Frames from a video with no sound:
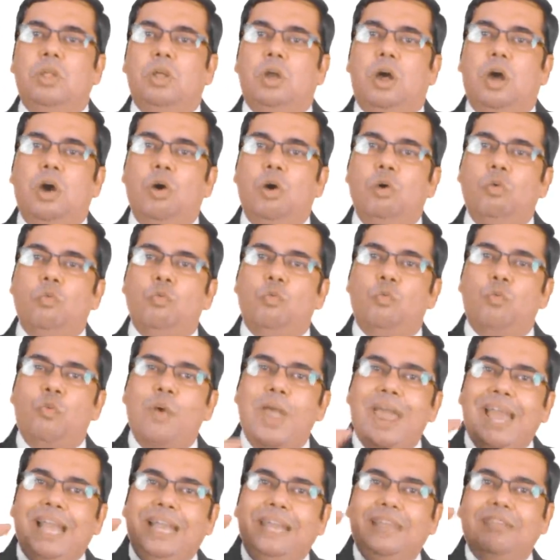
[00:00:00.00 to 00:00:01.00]
a
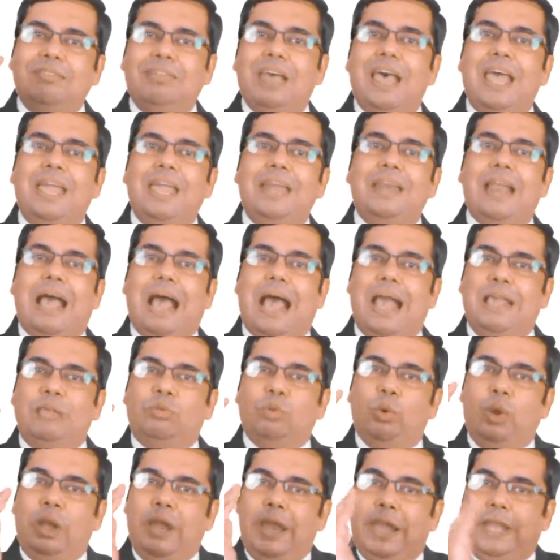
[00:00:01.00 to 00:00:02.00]
well-designed
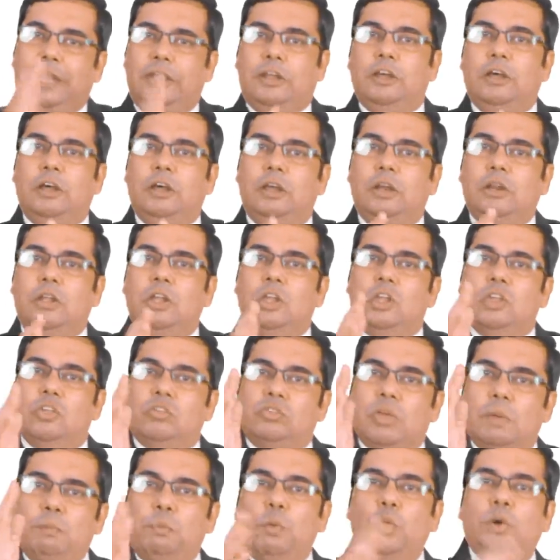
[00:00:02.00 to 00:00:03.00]
isolator
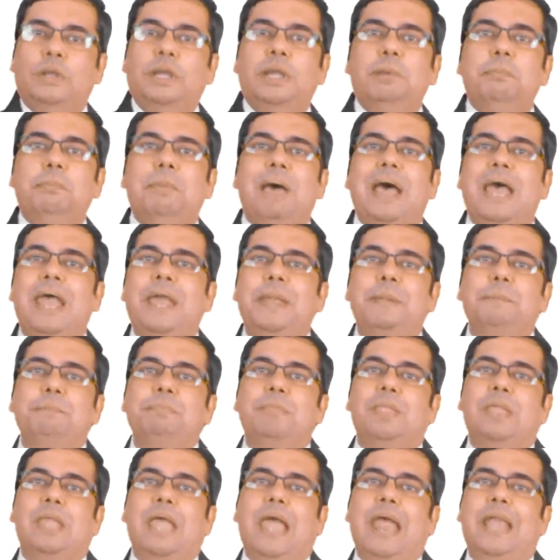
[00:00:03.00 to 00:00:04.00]
supported by
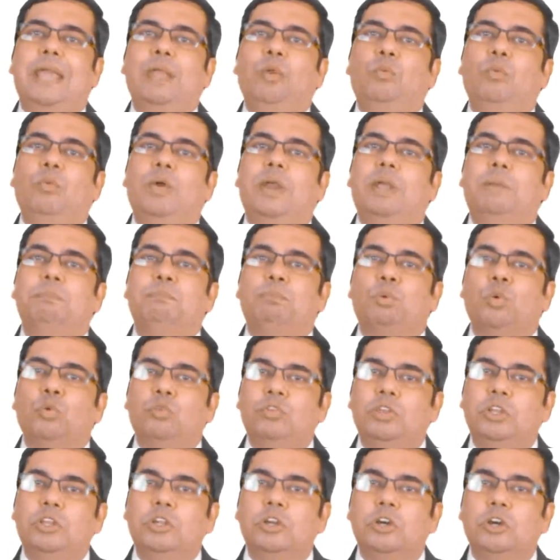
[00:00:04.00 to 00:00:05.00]
adequate
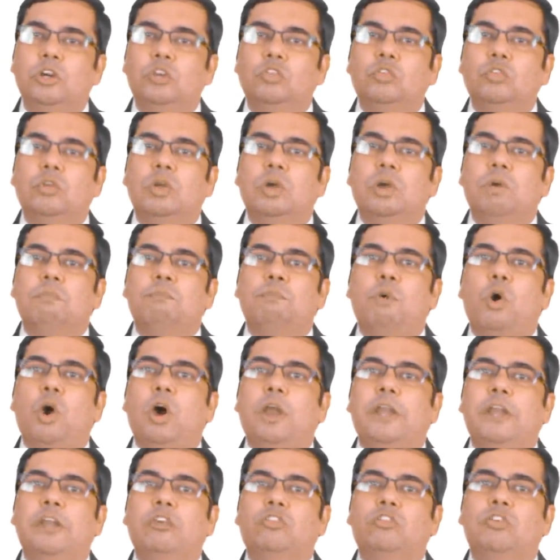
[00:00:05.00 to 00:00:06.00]
procedures
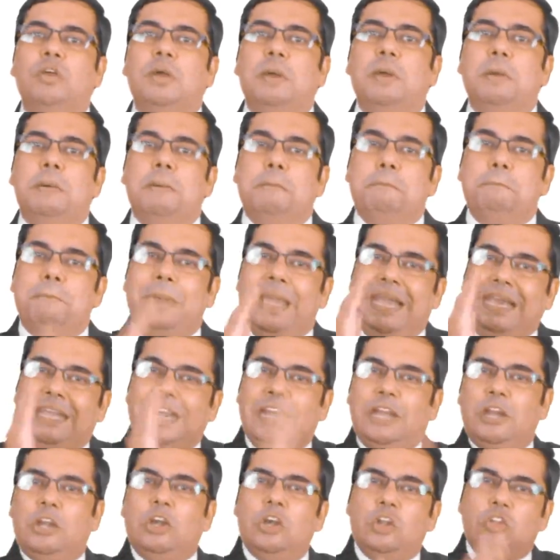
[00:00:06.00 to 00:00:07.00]
for its
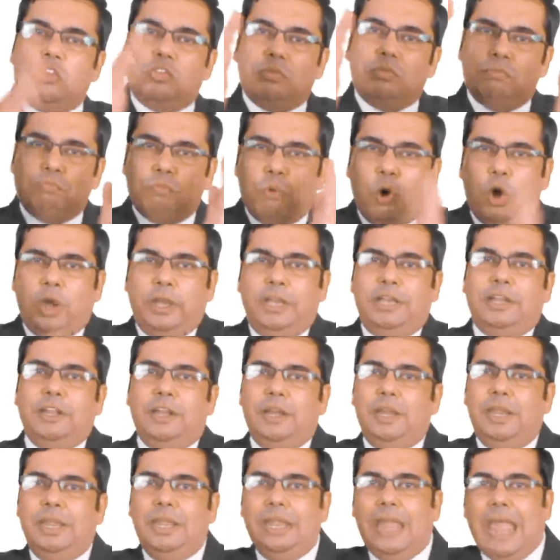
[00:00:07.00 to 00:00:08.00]
maintenance,
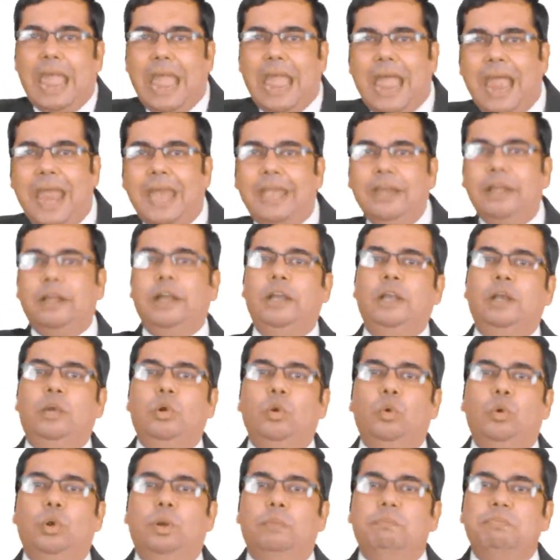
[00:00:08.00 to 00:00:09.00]
monitoring and
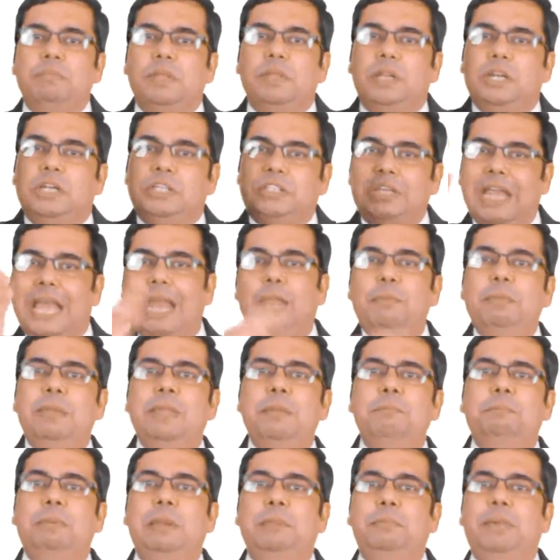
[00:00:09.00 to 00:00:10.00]
control shall be
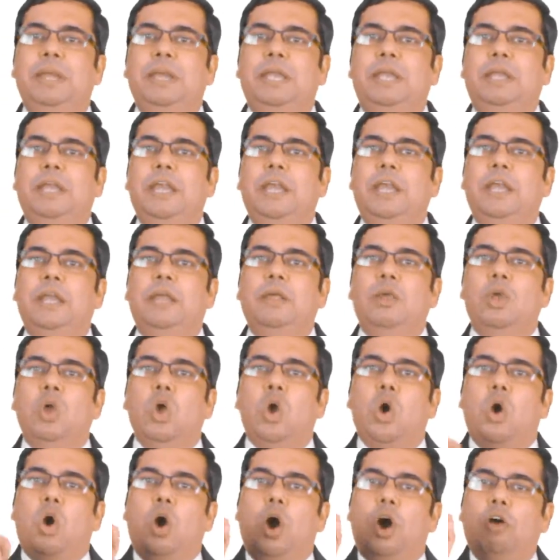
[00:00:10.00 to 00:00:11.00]
implemented
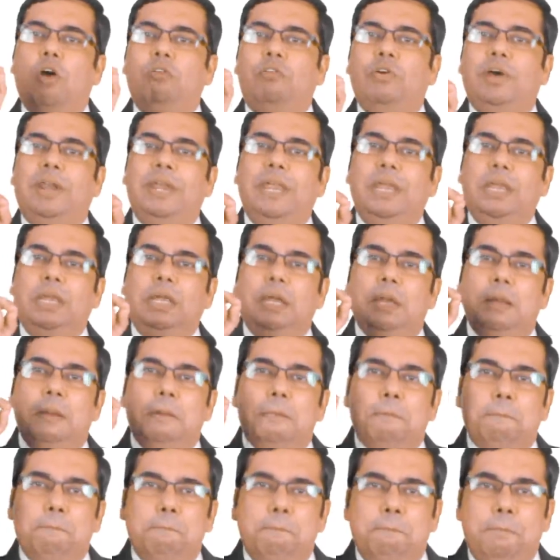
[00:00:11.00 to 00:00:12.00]
offering
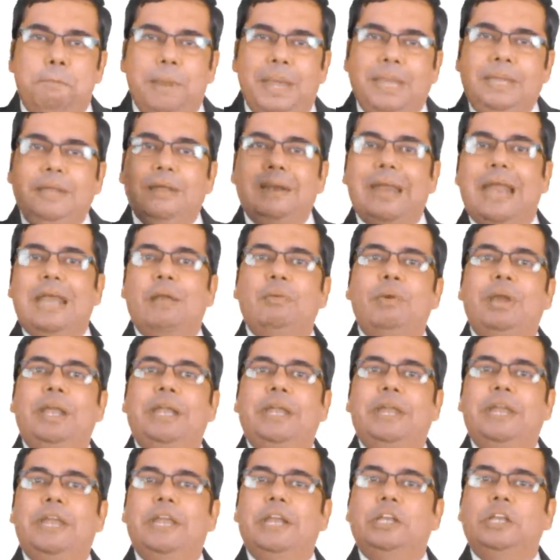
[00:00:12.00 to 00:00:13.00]
better
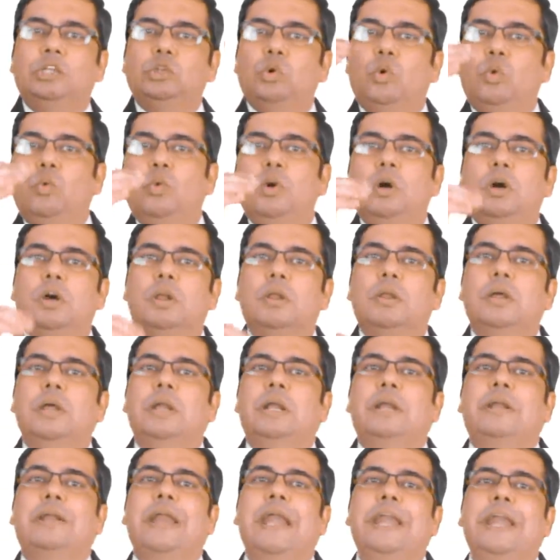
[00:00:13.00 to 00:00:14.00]
advantage
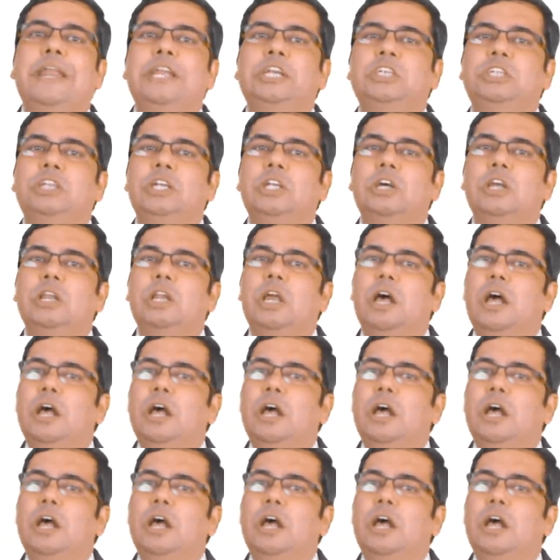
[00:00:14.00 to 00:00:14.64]
over traditional